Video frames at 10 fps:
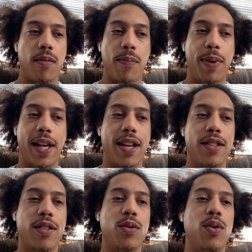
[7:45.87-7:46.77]

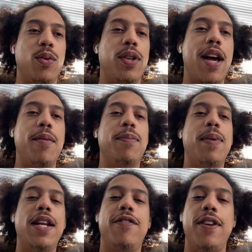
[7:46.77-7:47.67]
because we're not
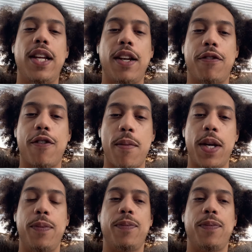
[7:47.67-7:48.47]
benefiting from it.